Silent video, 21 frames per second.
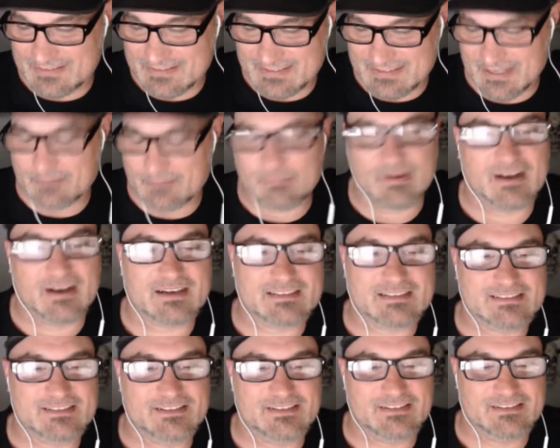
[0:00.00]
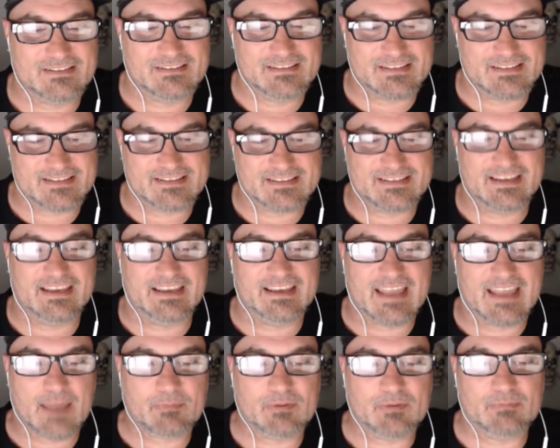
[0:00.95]
$10 to sing
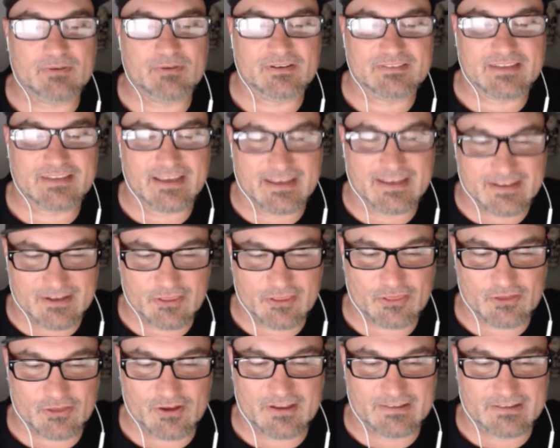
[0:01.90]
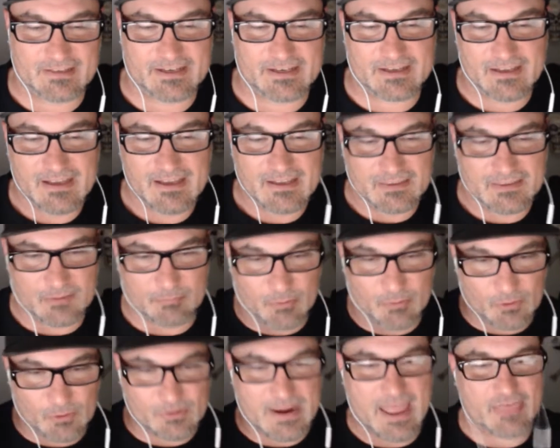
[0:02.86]
"Happy Birthday" in like the
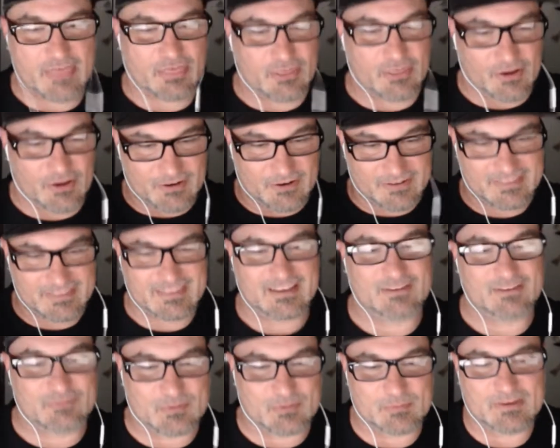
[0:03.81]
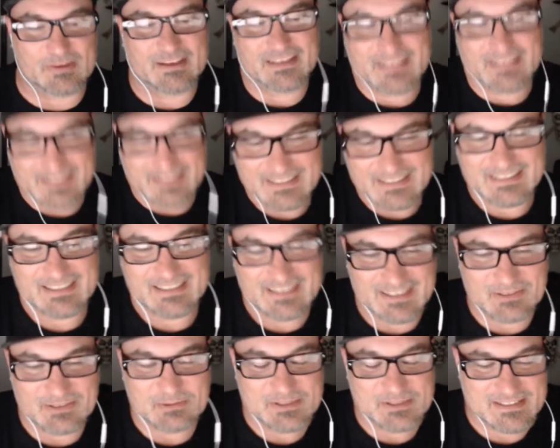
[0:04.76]
Borat thong thing for Mike.
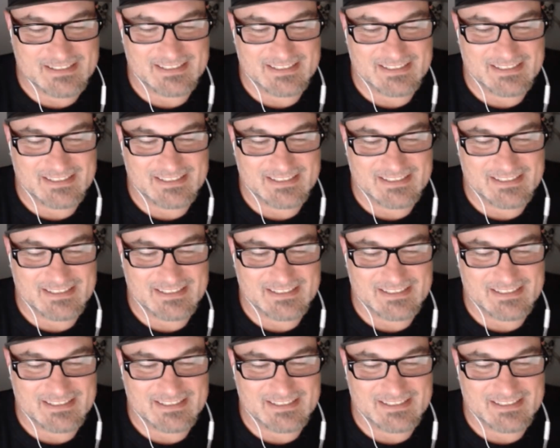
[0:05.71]
It was